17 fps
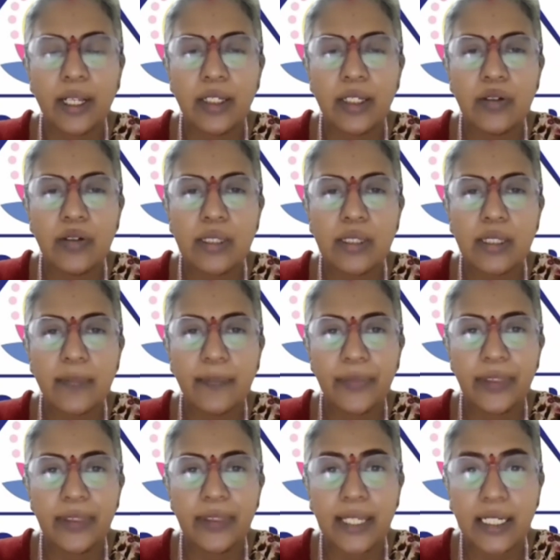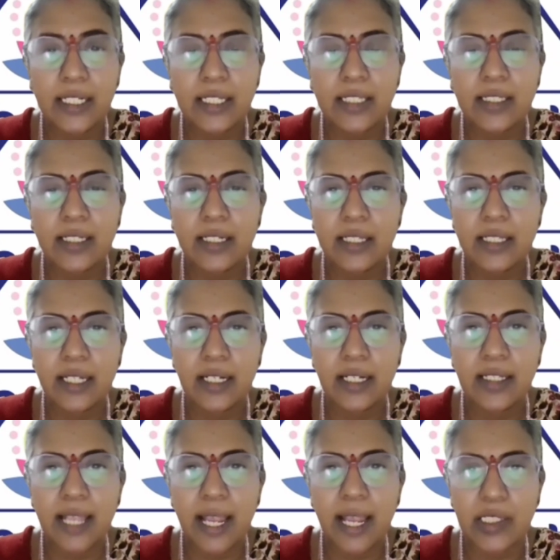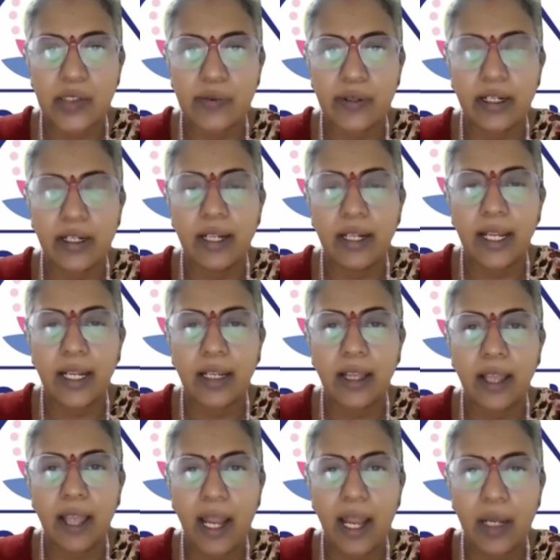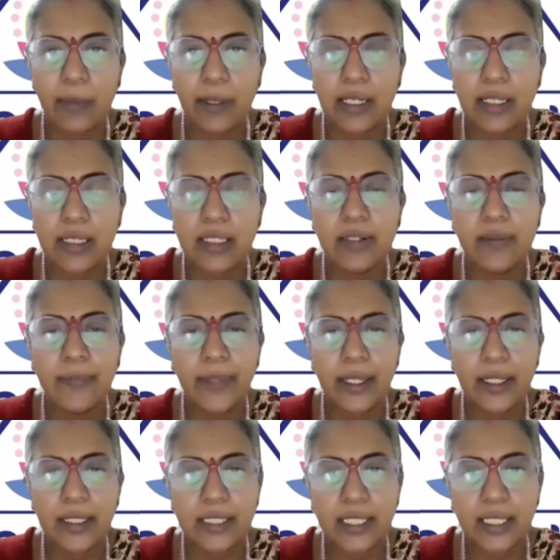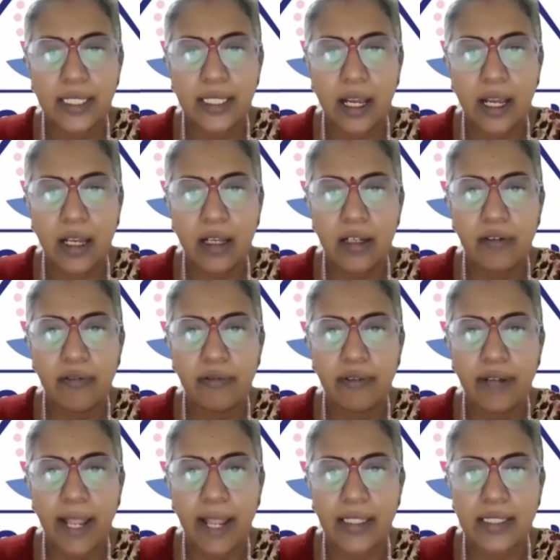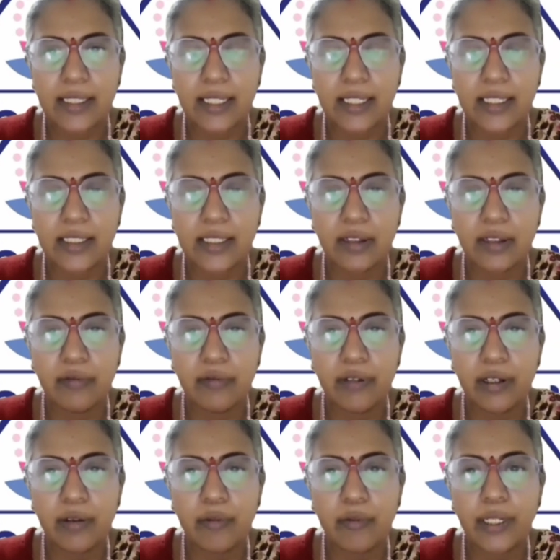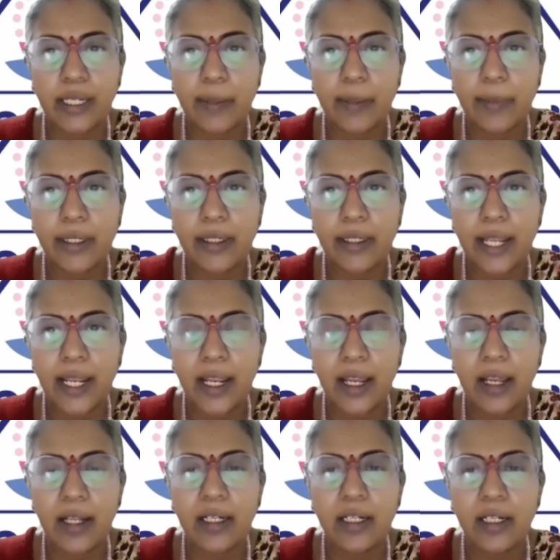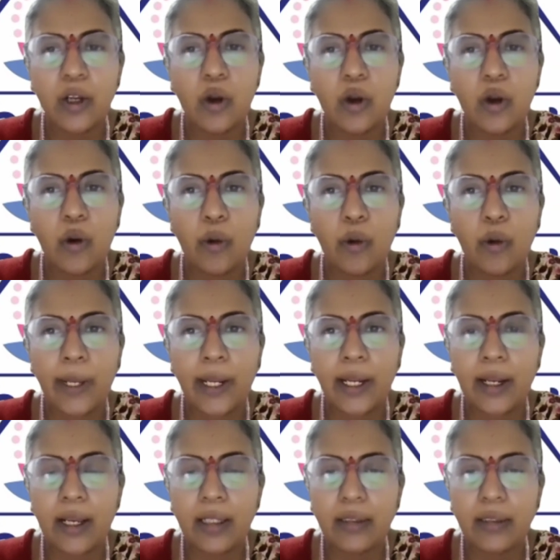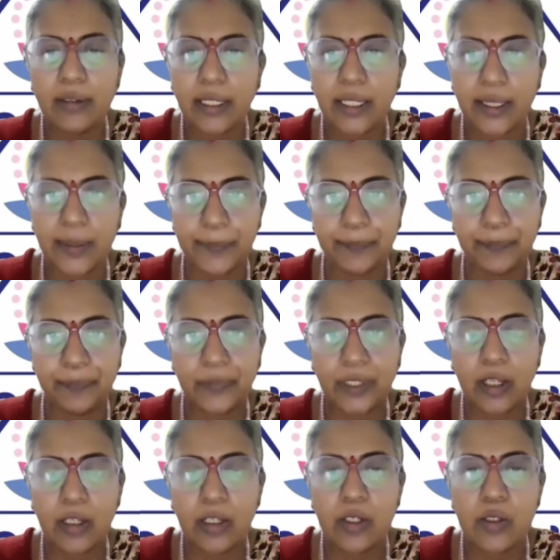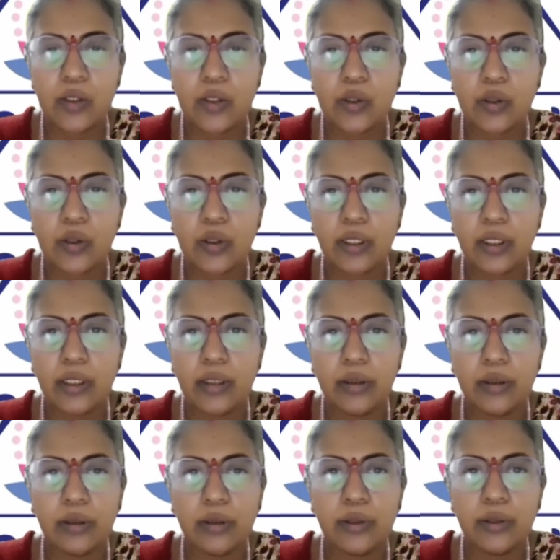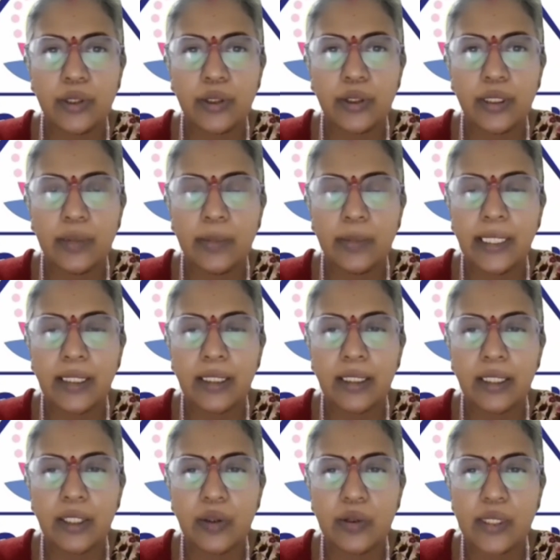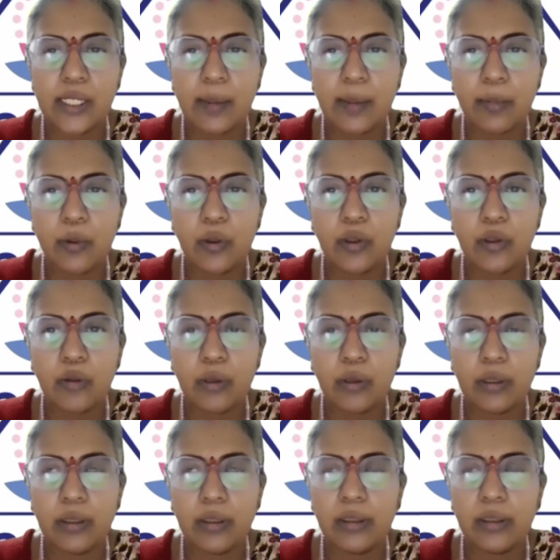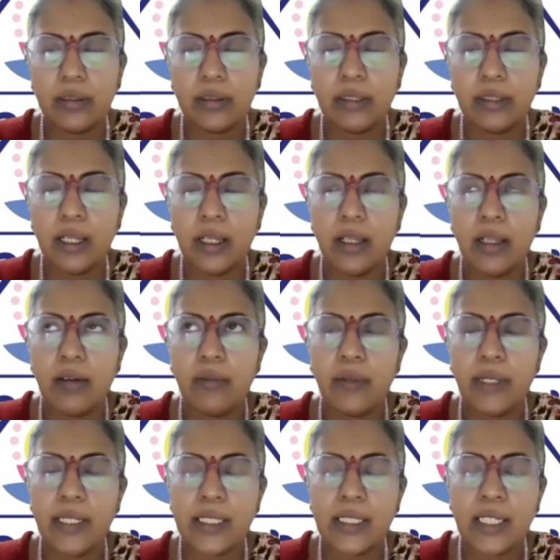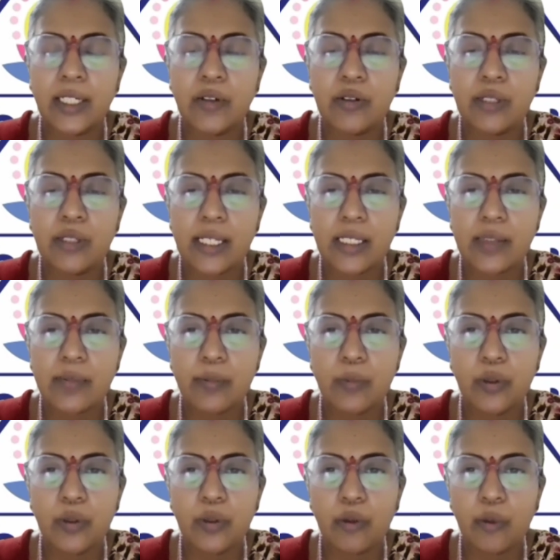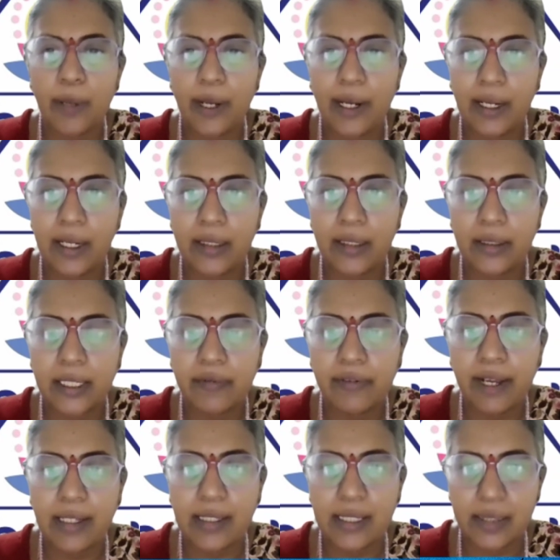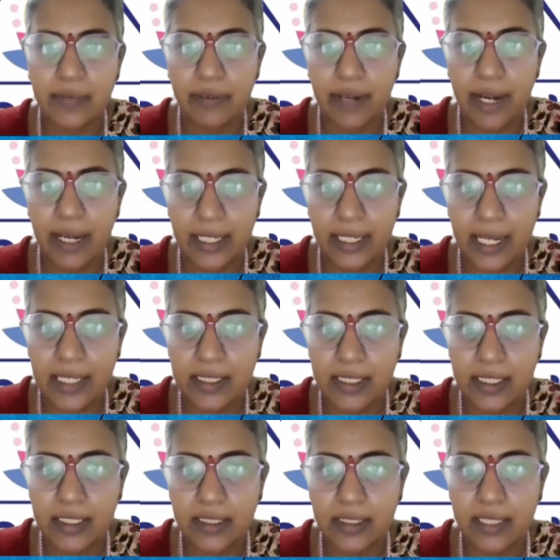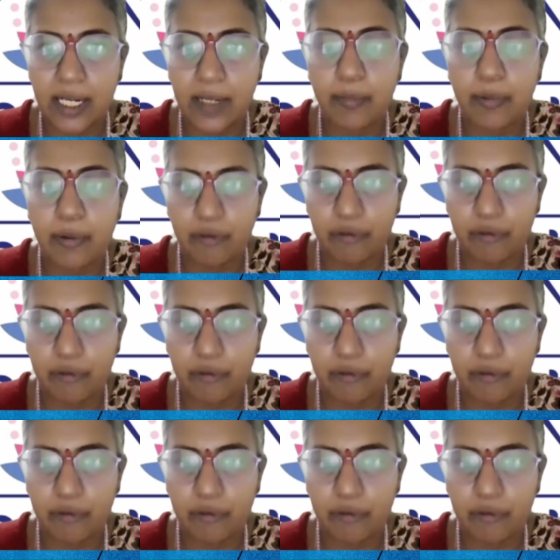and you can use nuts and seeds as well, like almonds, chia, flax seeds for vitamin A and omega 3. So you should be using more, which gives us more omega 3 fatty acid